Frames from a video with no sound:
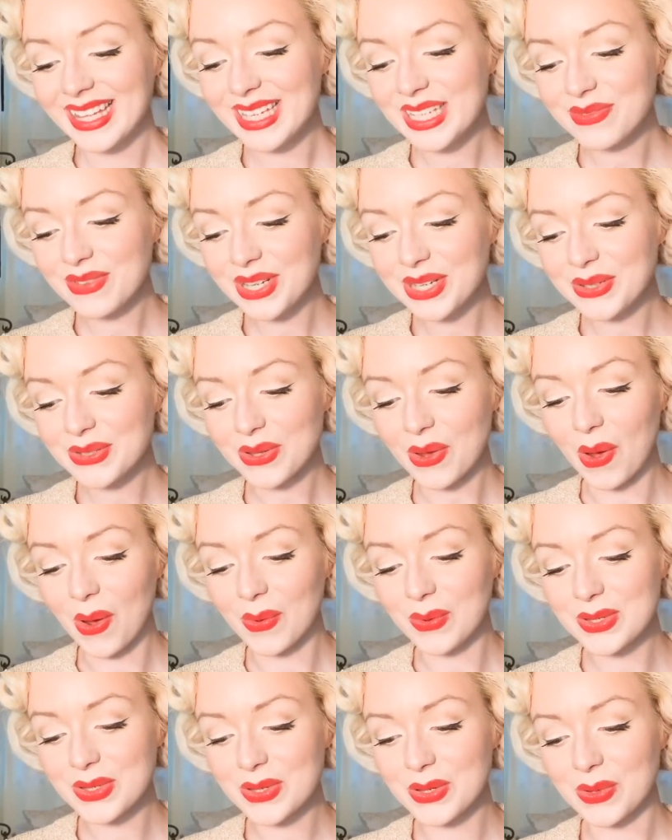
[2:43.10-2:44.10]
These videos
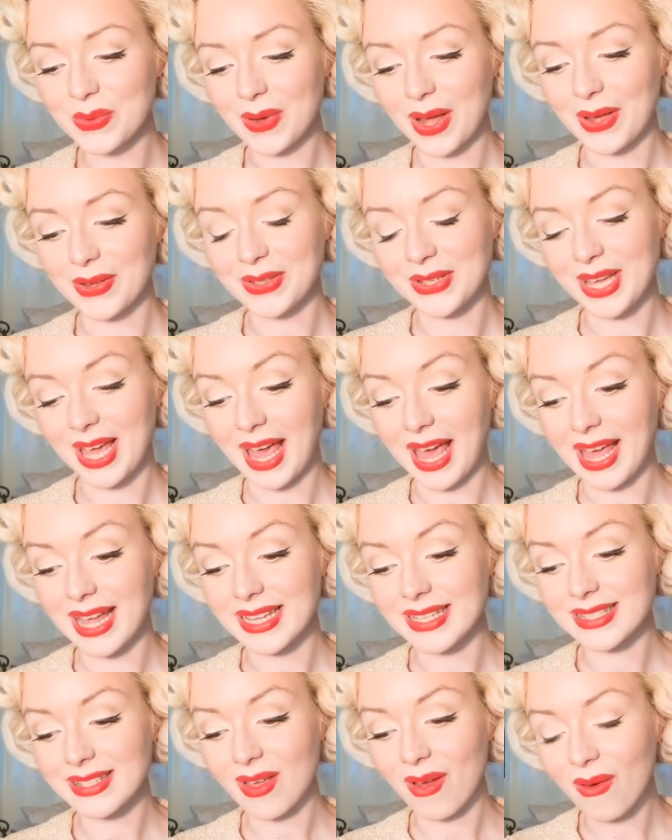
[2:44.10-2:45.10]
always go well, you
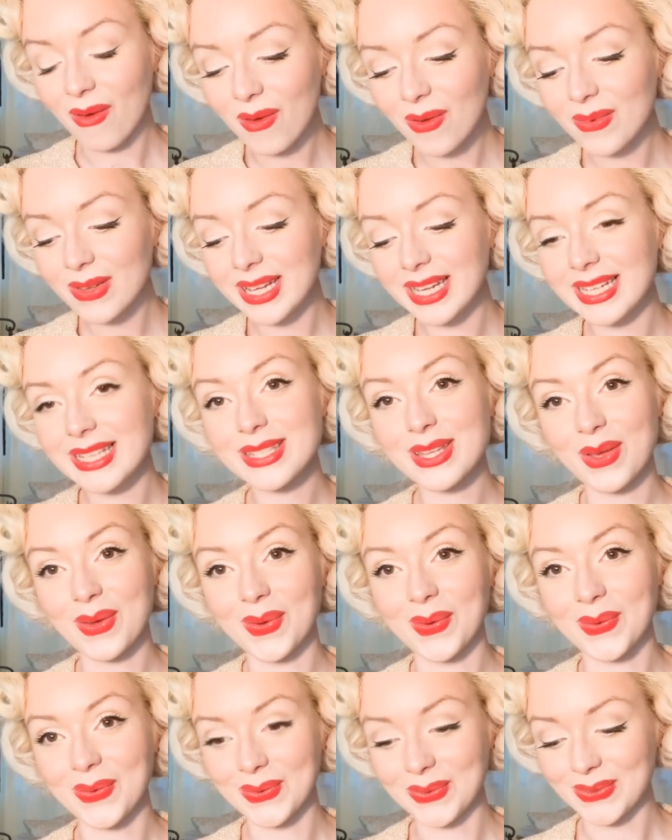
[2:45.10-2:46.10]
guys. Always
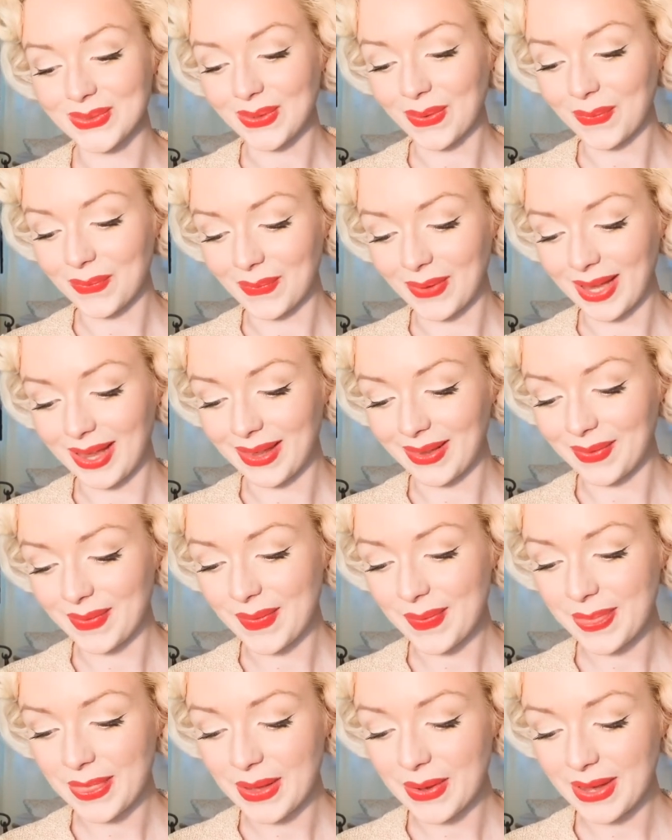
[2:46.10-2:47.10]
goes well.
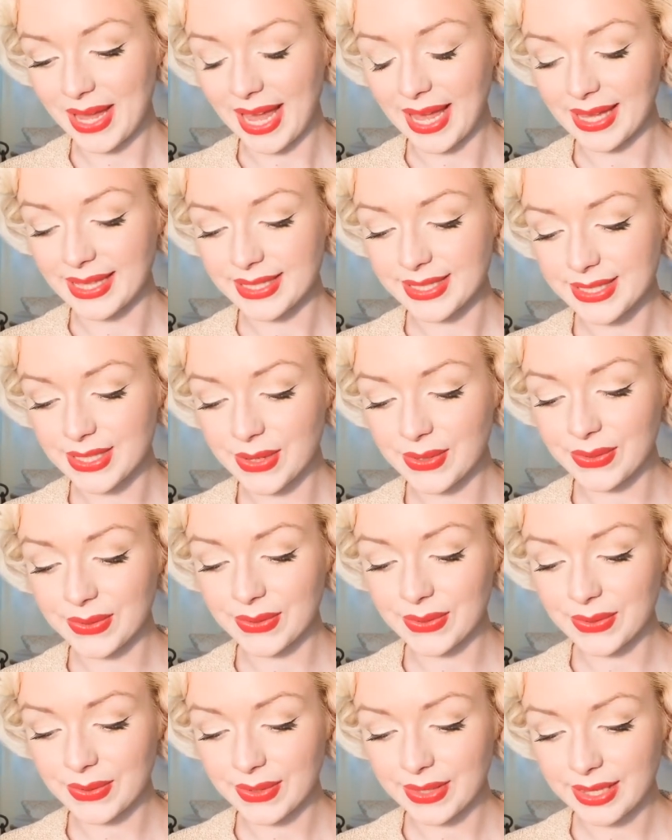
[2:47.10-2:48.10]
Okay,
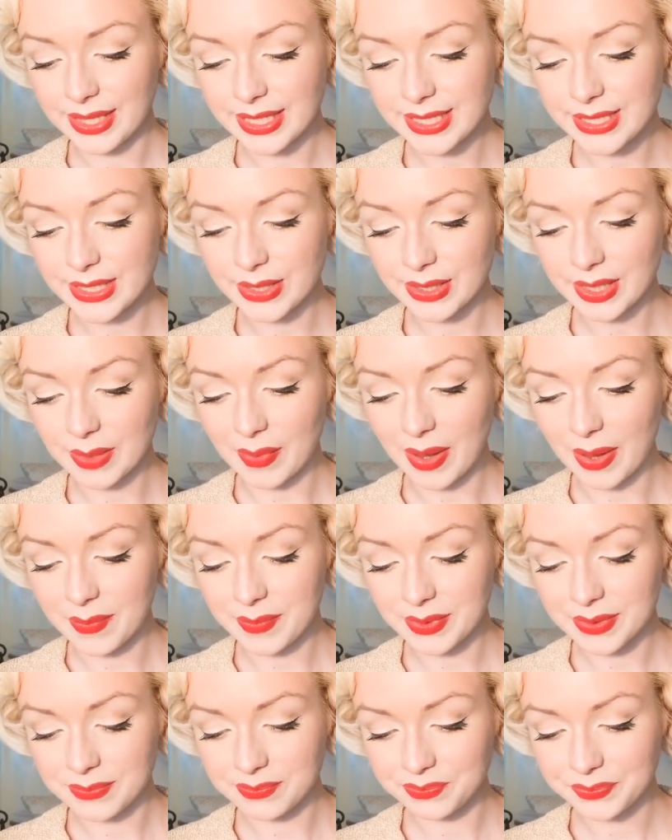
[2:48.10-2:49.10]
so let's look them up.
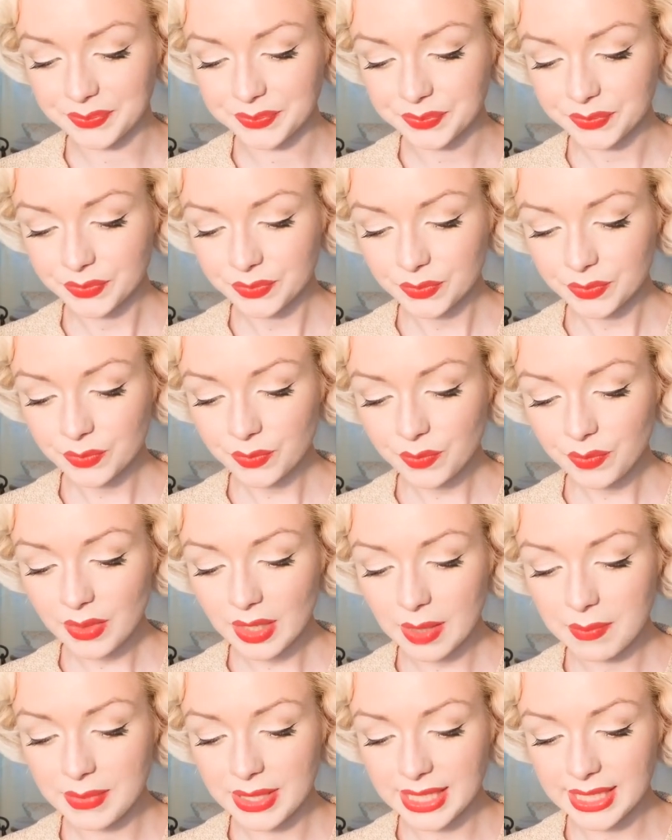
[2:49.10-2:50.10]

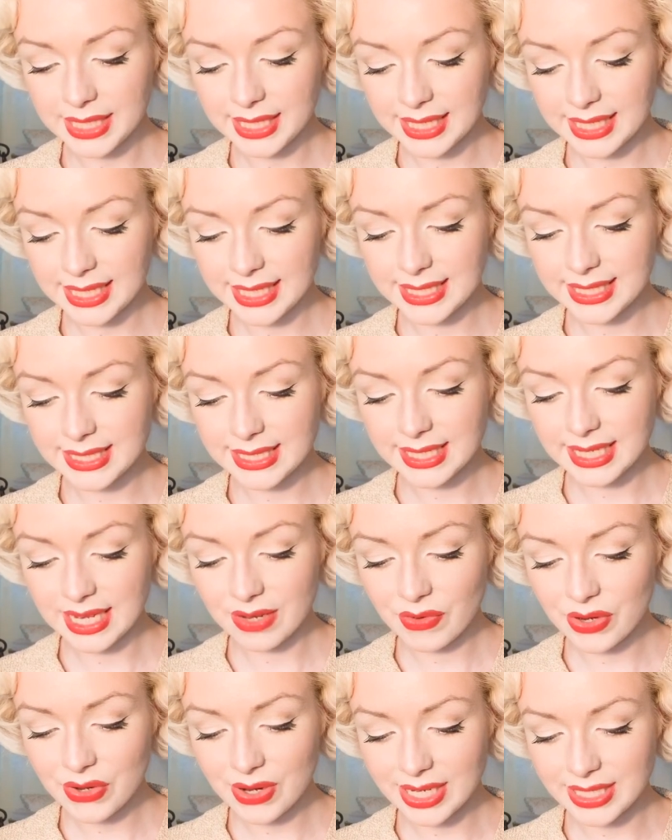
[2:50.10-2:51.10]
Because
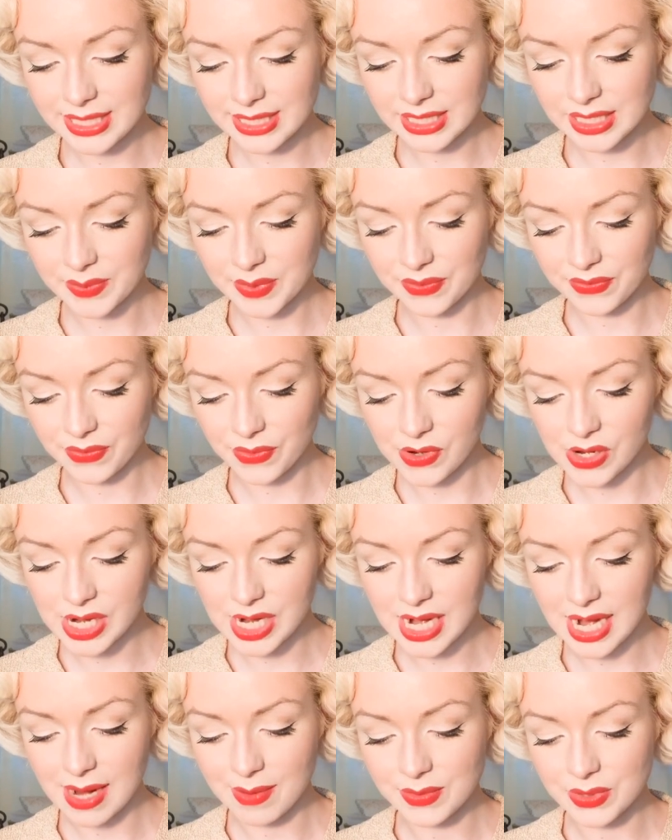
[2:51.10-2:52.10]
even though I did this
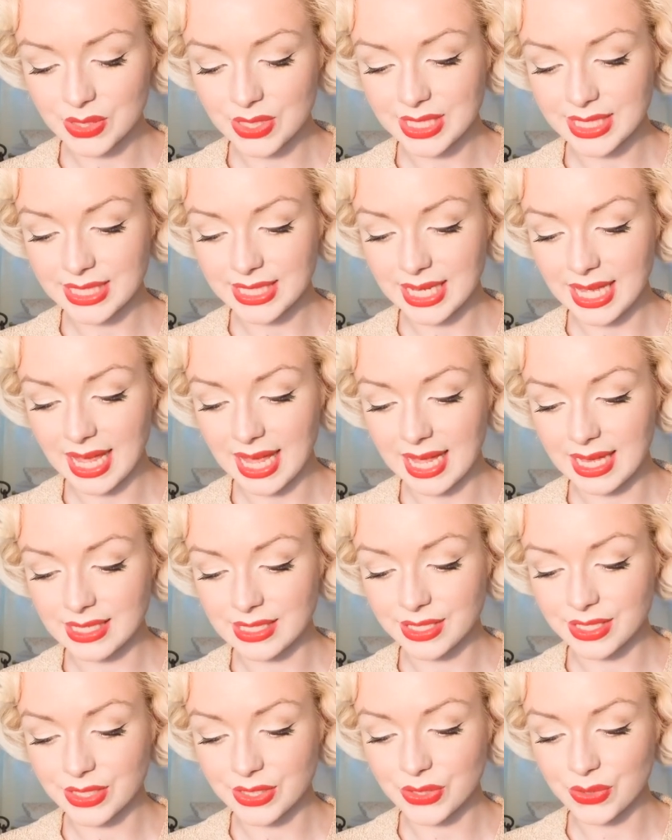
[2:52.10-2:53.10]
before, I'm doing this
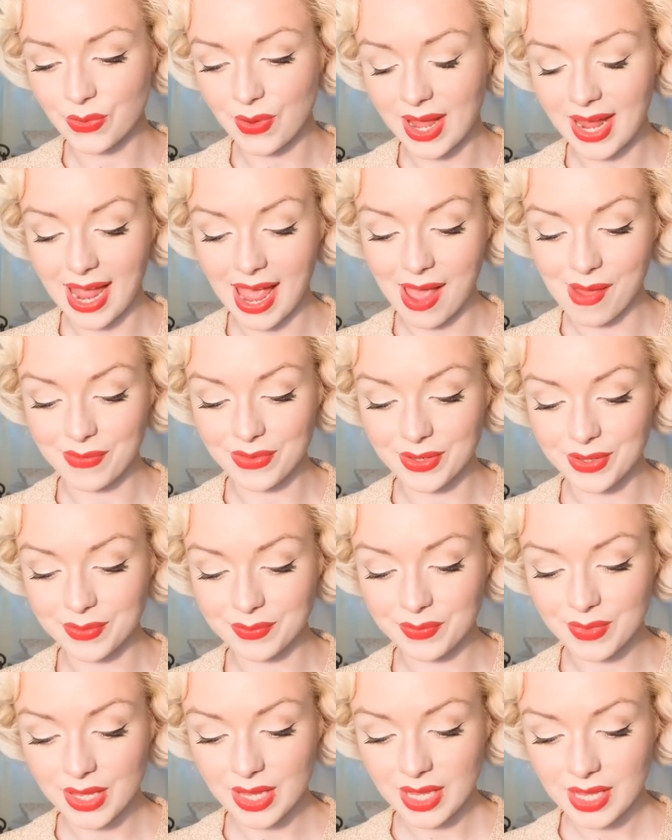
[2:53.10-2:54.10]
again just so I have
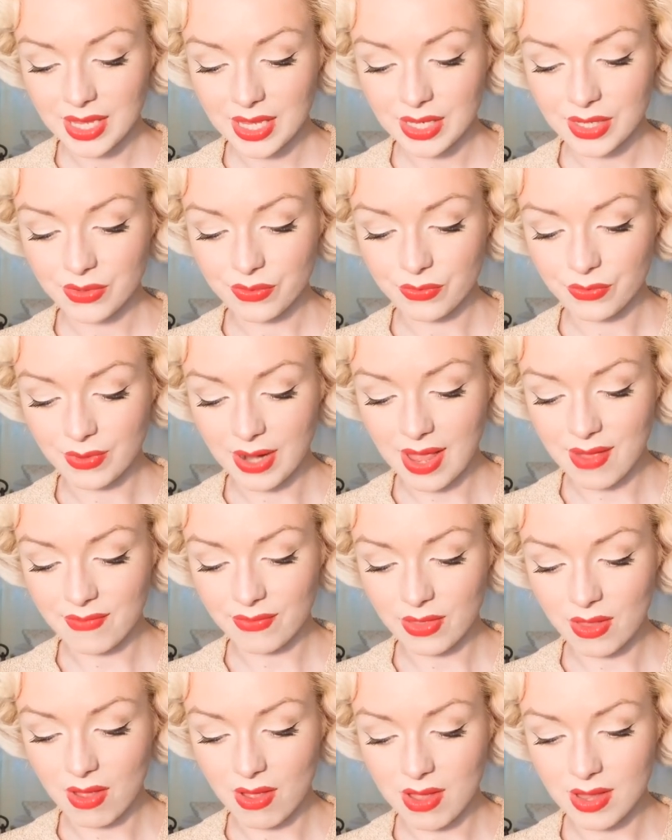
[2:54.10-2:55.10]
them.
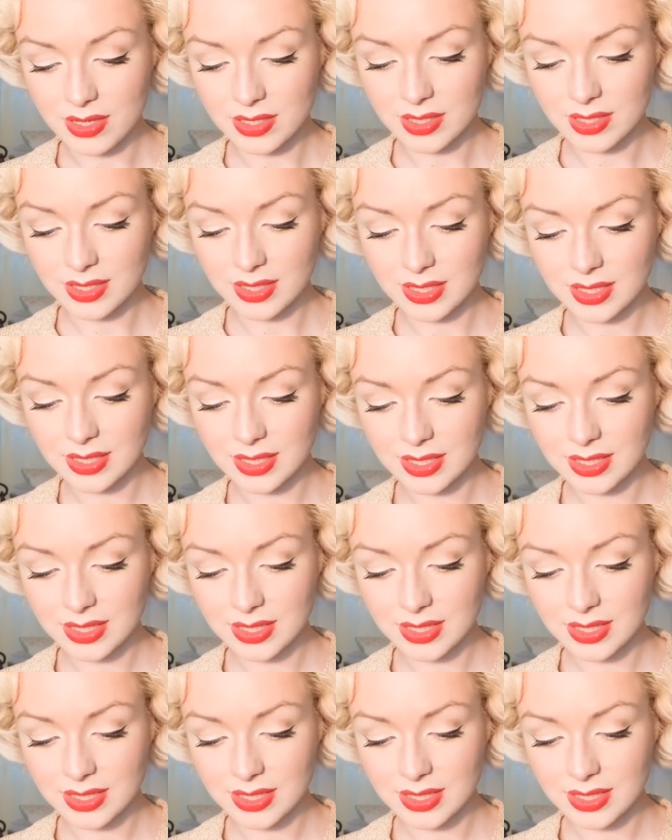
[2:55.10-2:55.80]
Revlon.